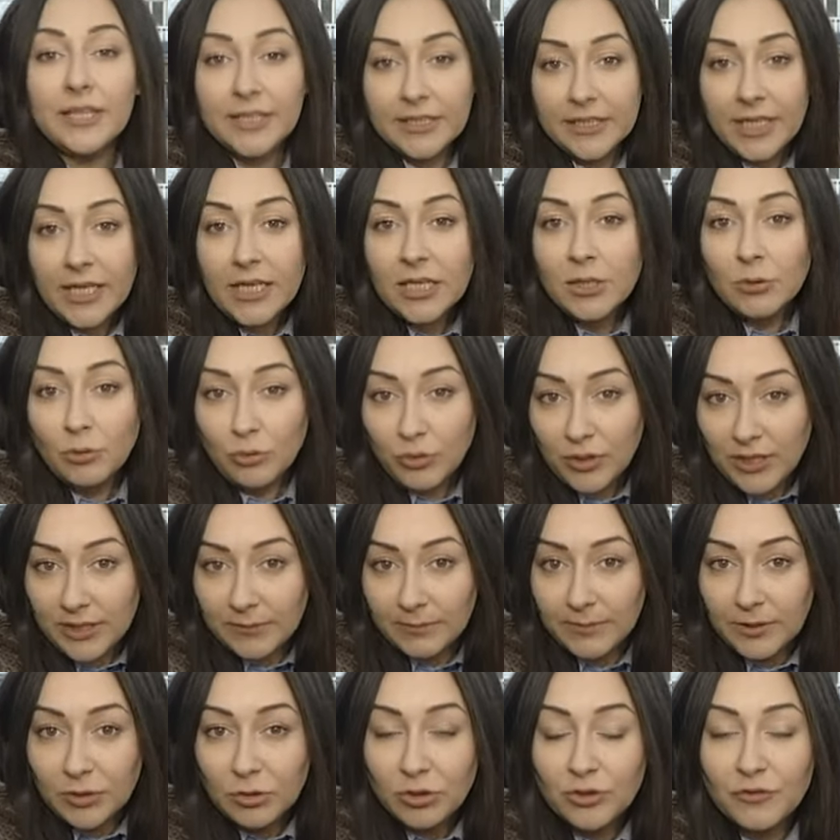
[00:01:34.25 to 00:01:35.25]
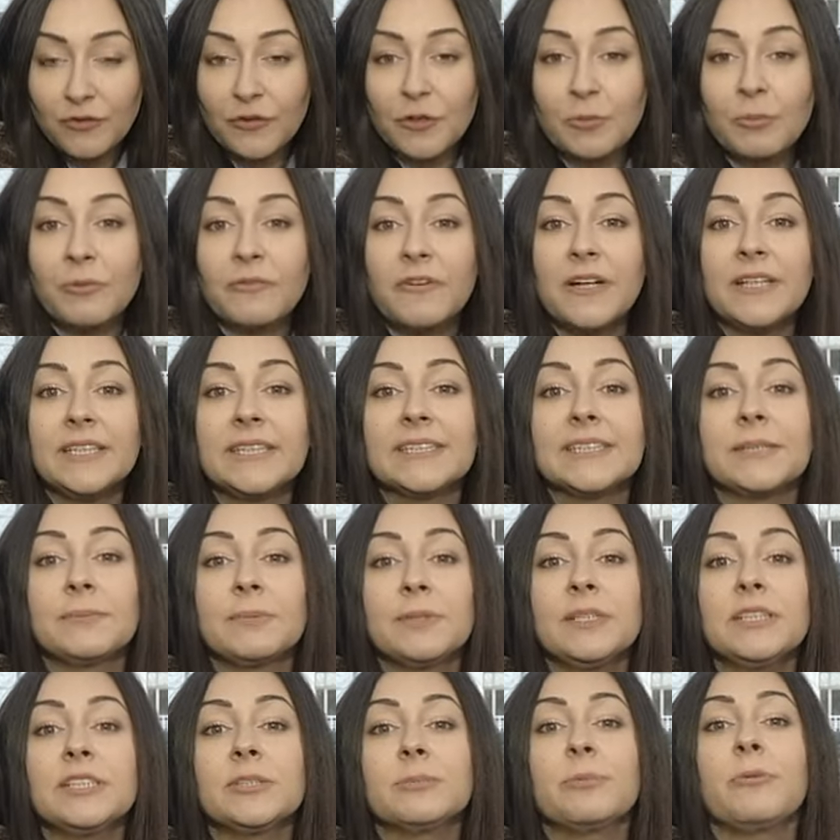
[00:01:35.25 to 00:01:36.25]
ministerial positions by
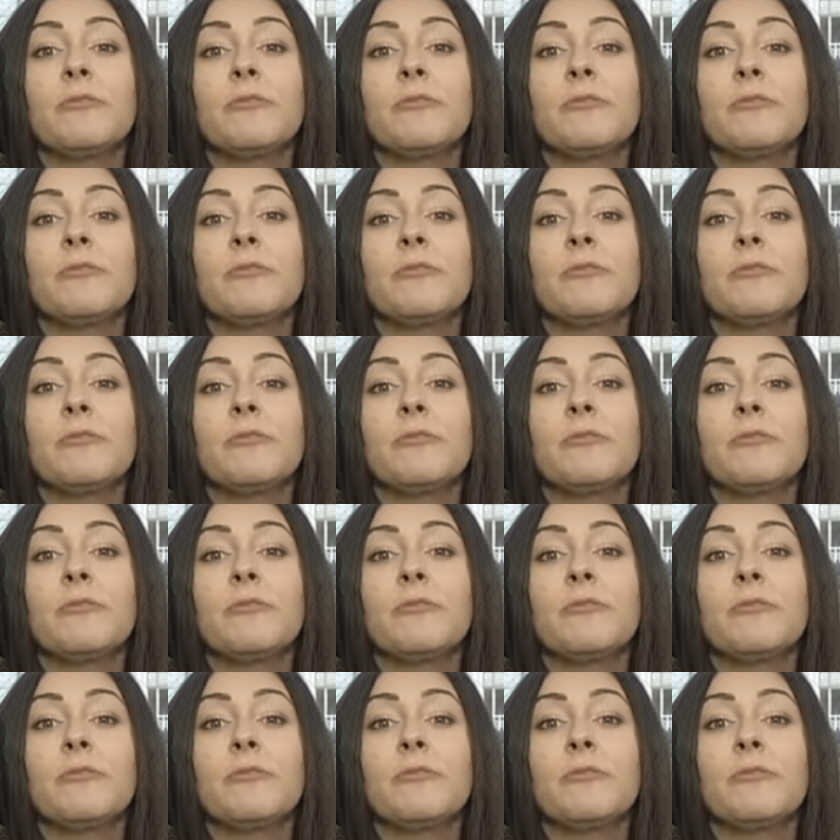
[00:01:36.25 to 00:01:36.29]
Monday.